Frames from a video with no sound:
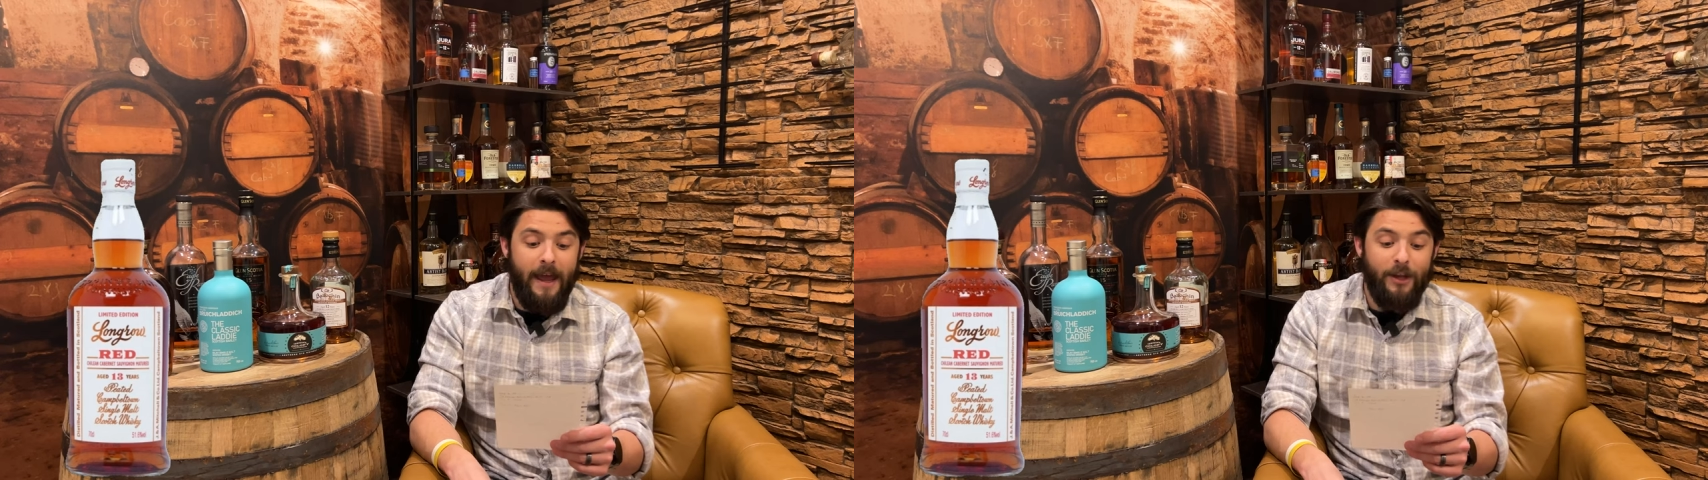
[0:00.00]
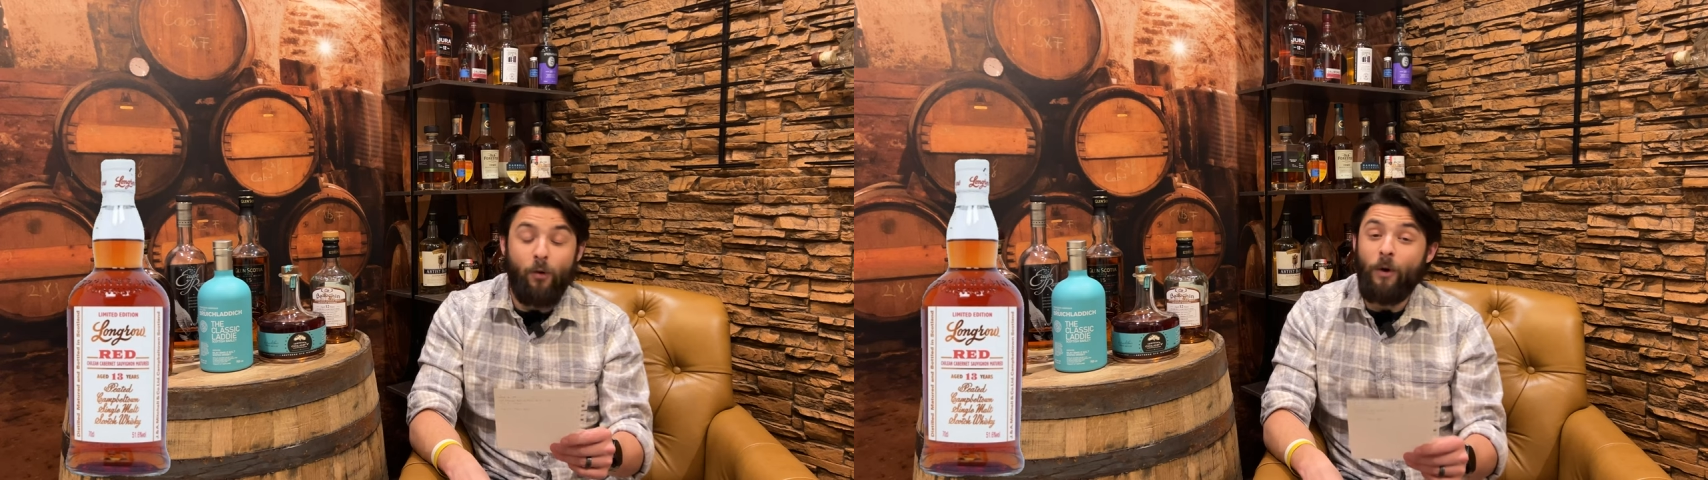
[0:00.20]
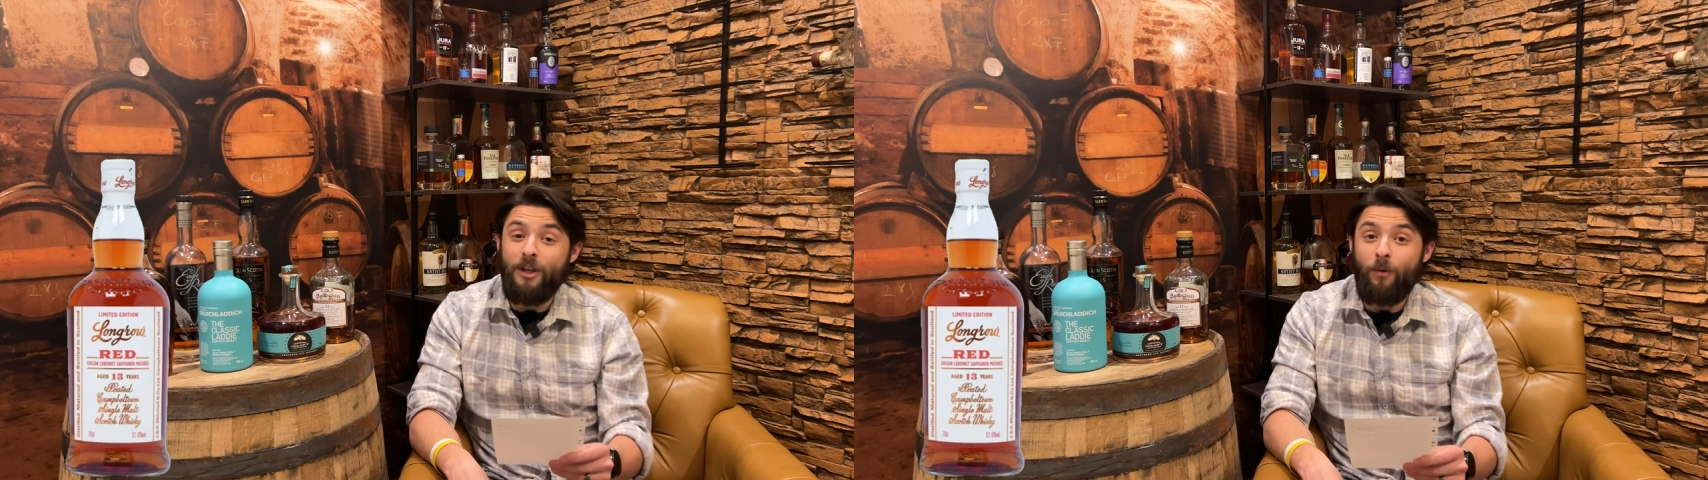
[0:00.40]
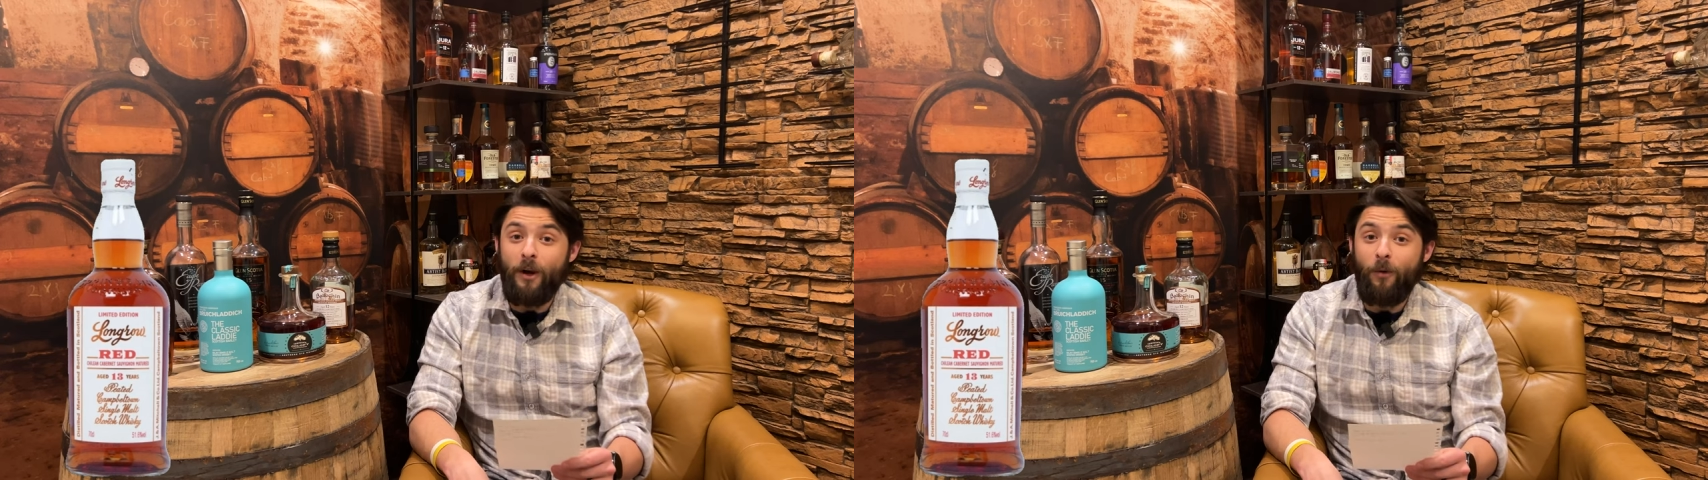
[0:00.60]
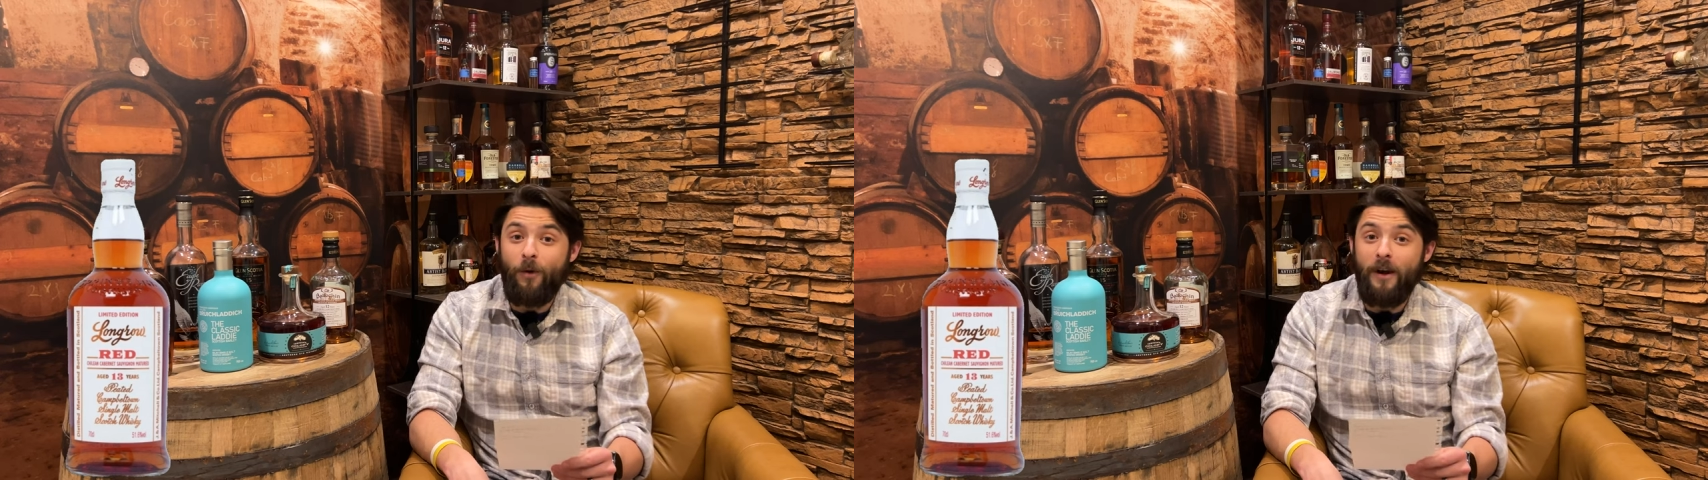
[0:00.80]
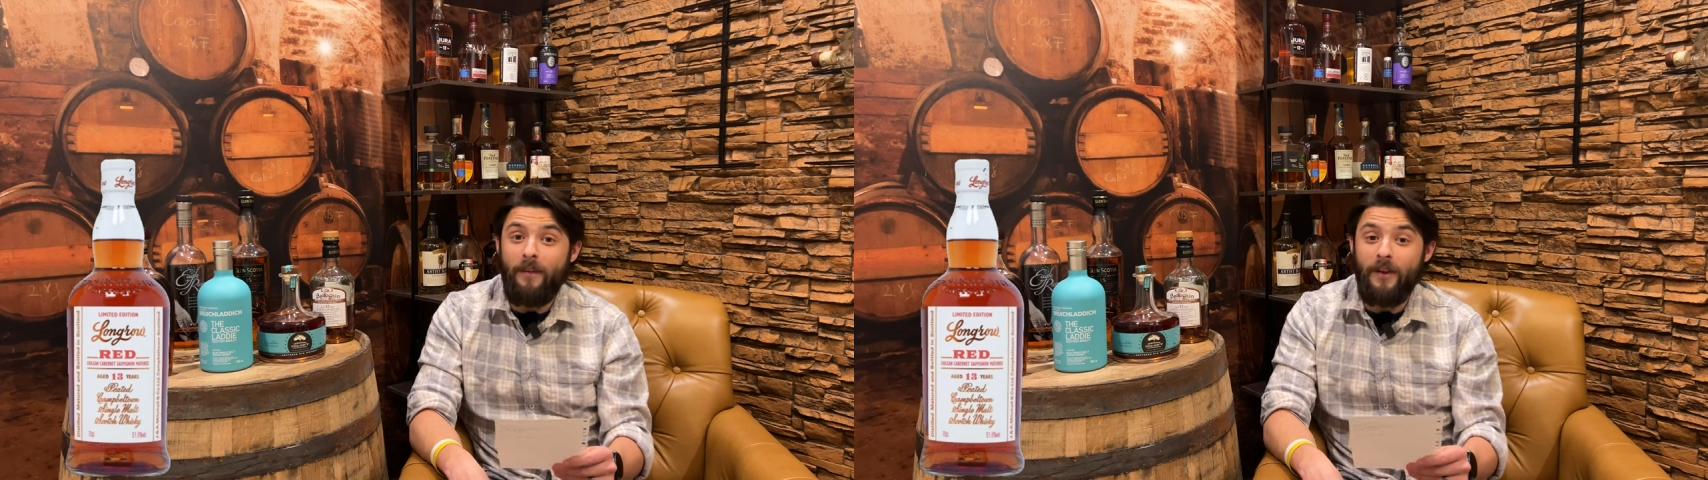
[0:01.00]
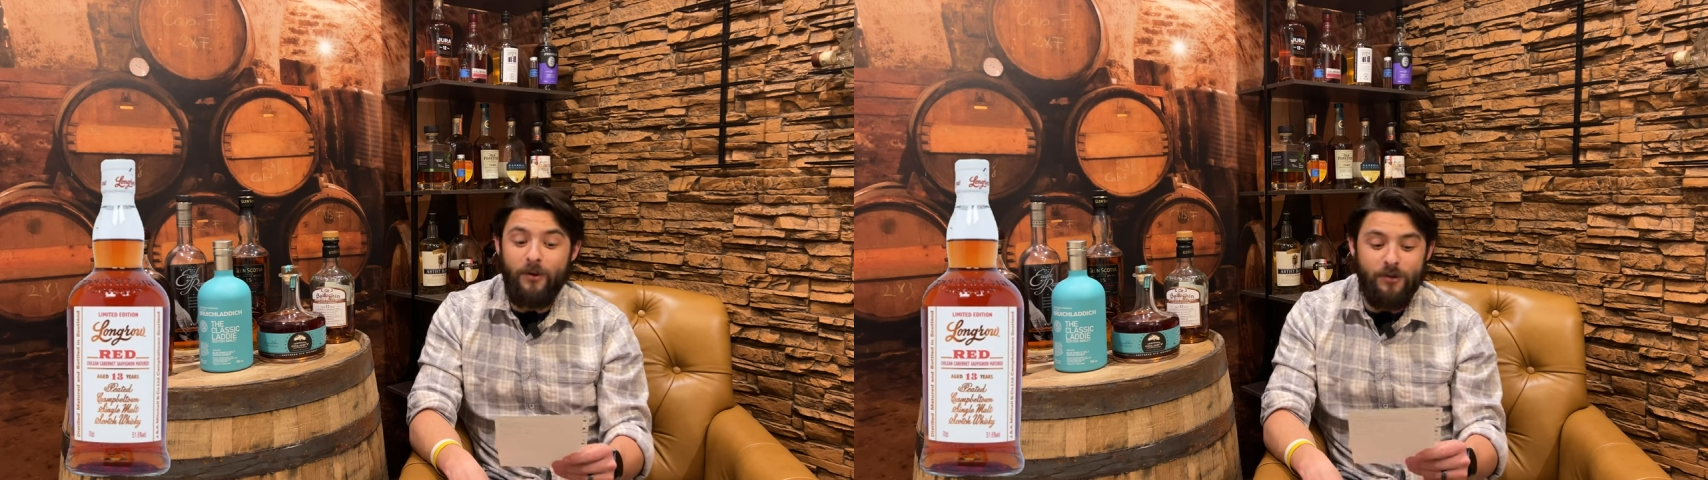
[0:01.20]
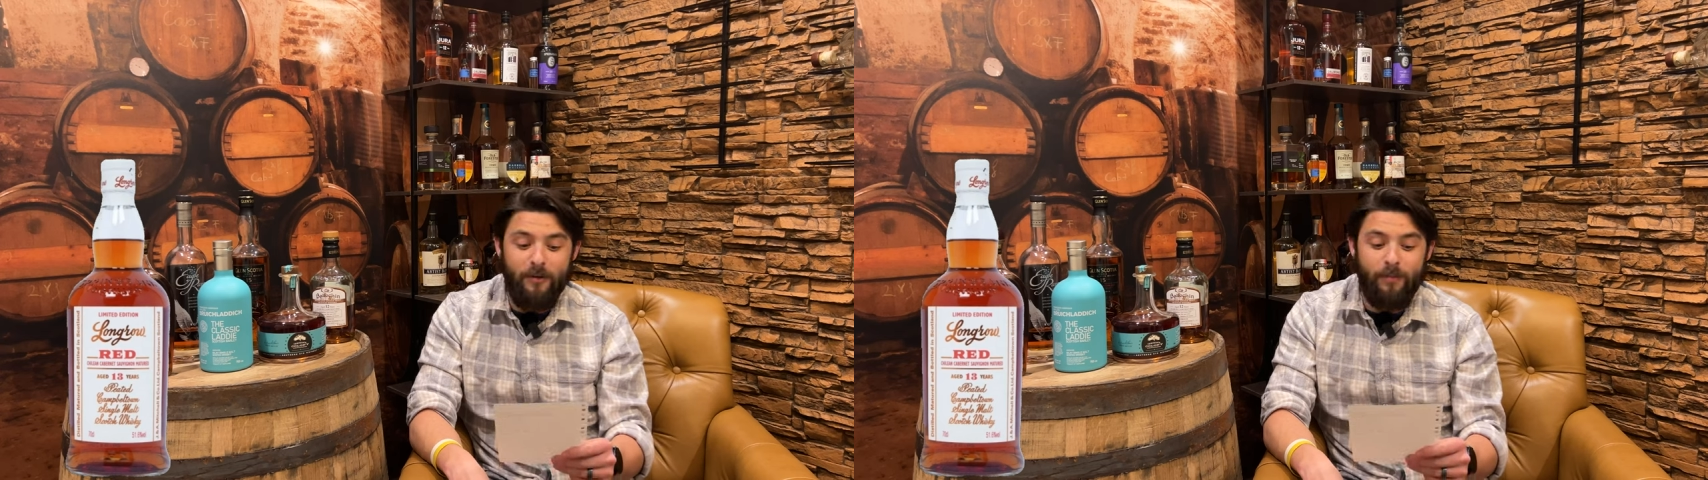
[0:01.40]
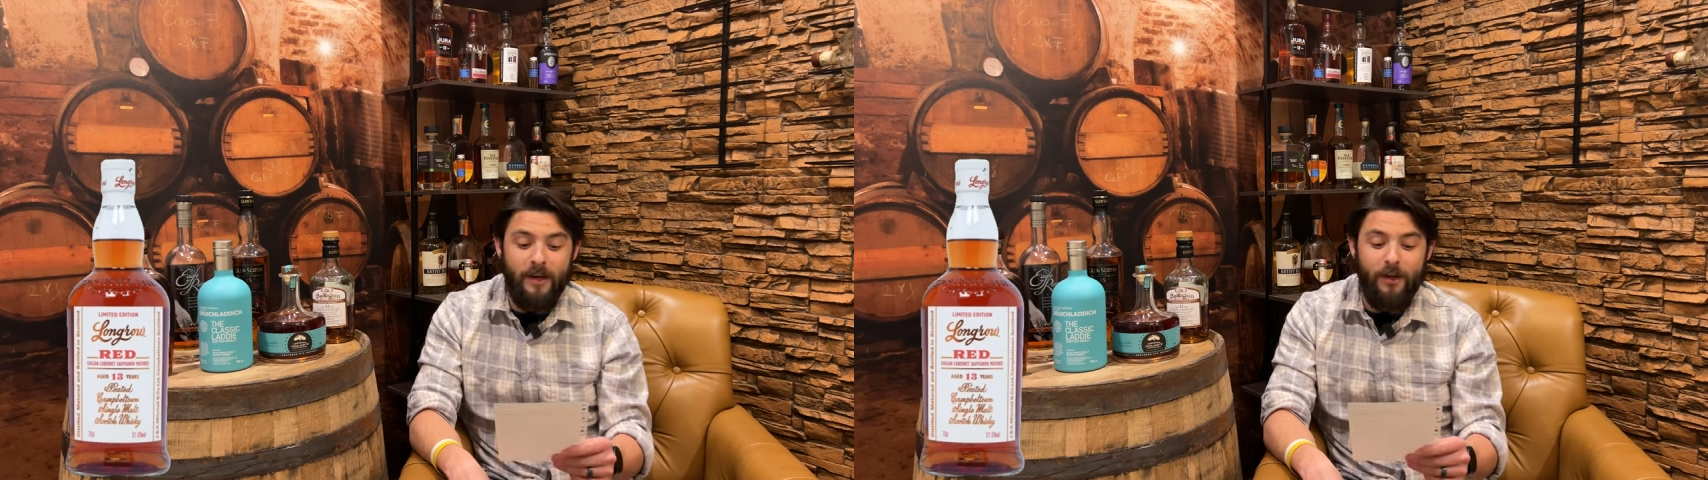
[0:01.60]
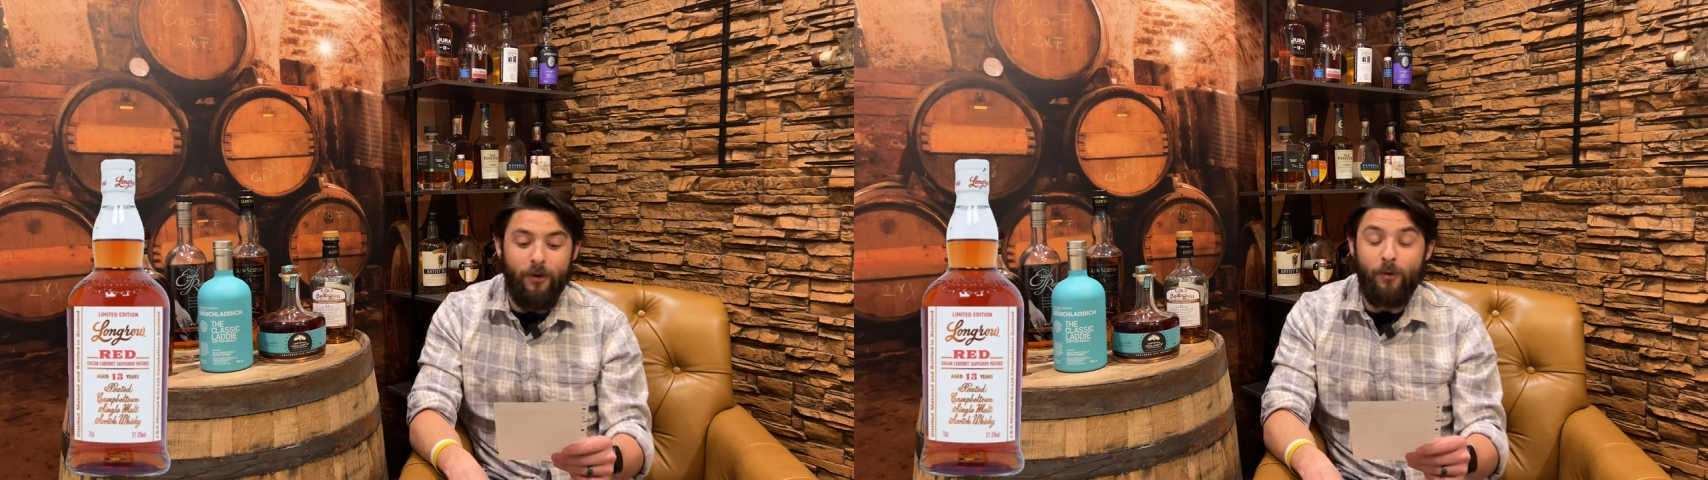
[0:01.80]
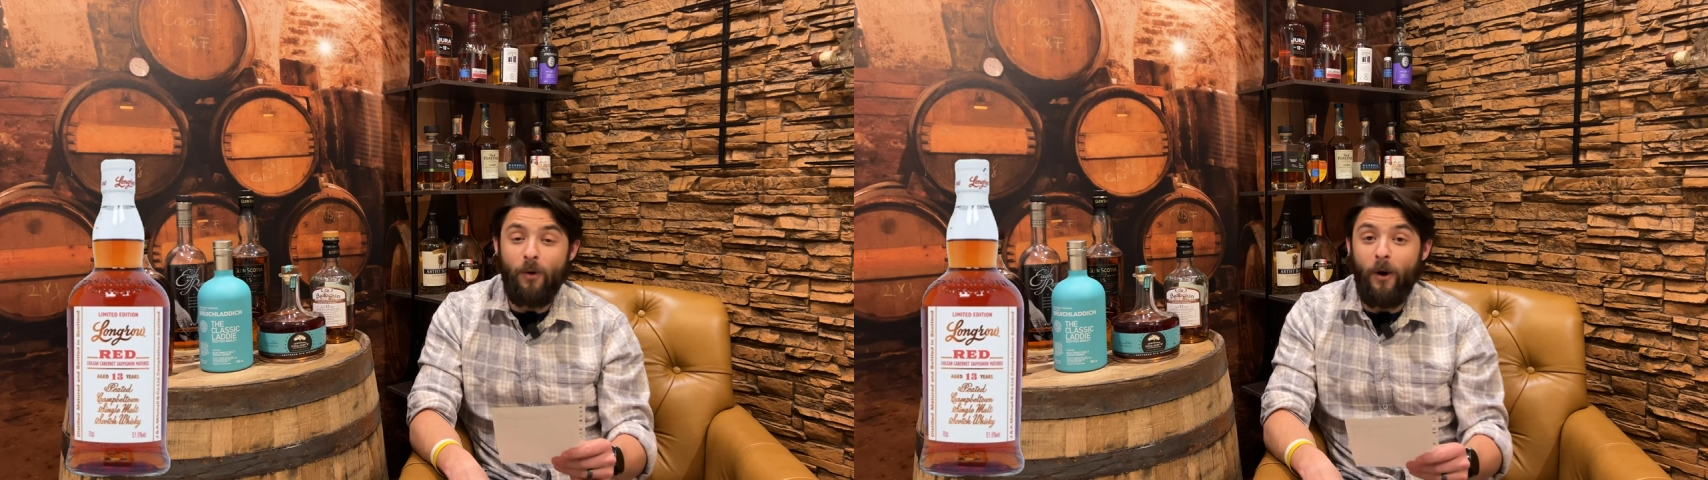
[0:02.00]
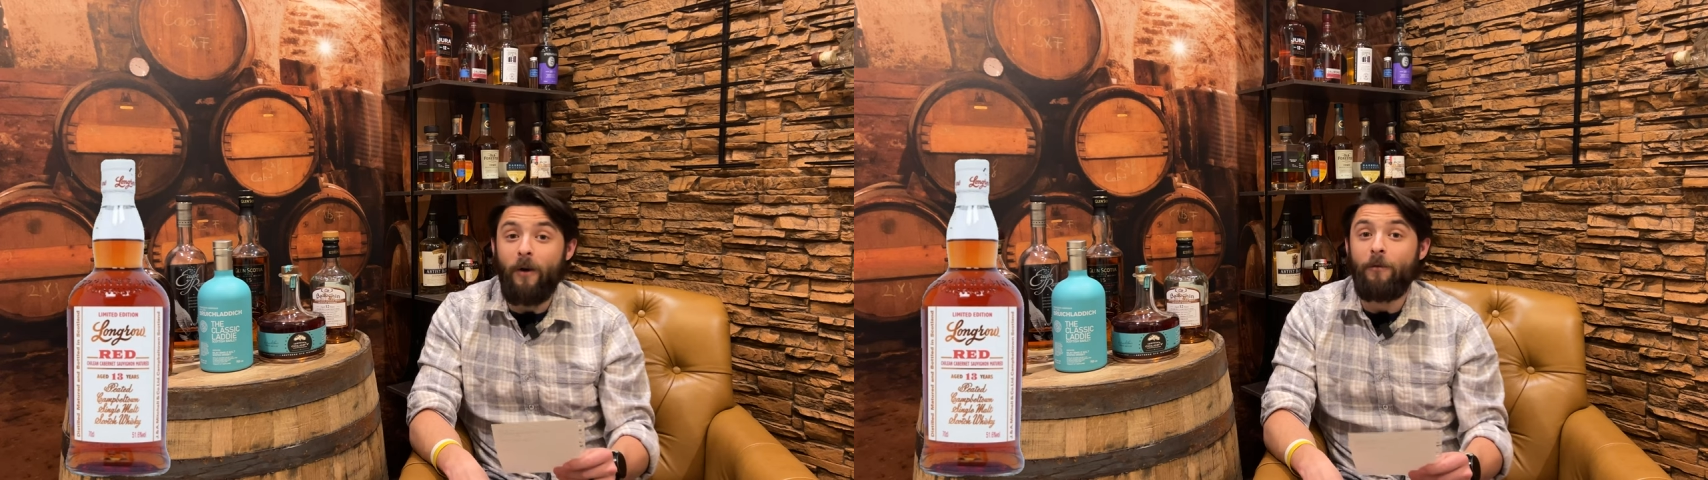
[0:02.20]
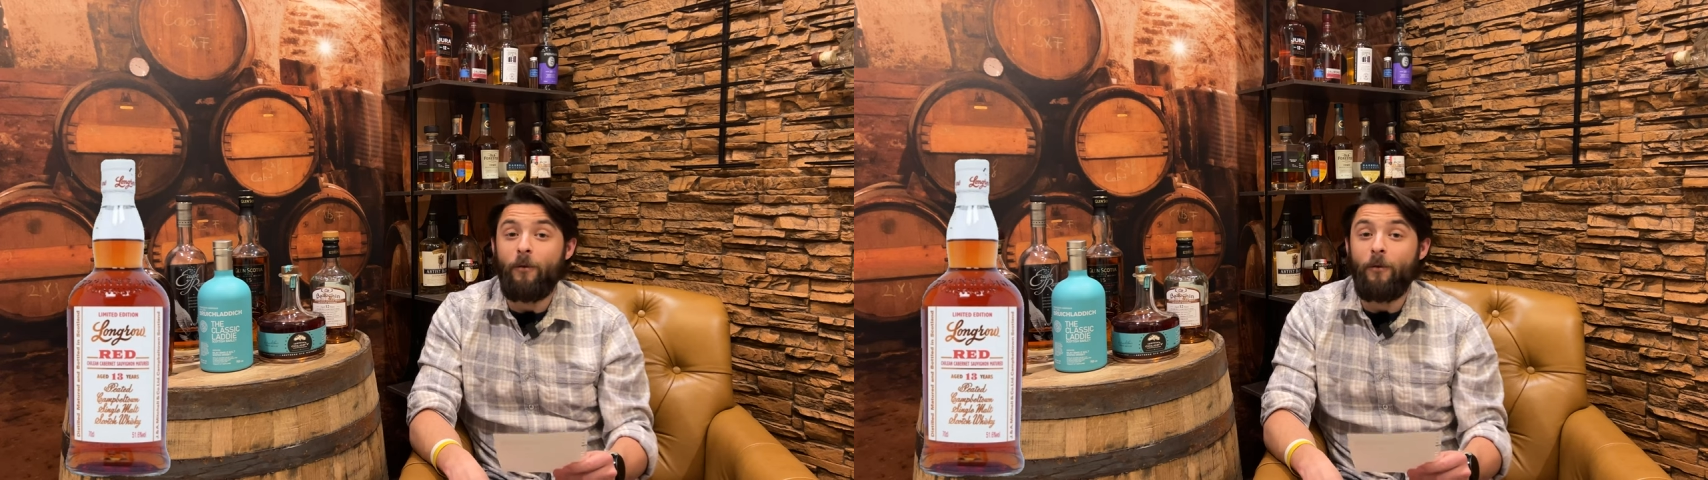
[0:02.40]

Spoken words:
2021, they used a Pinot Noir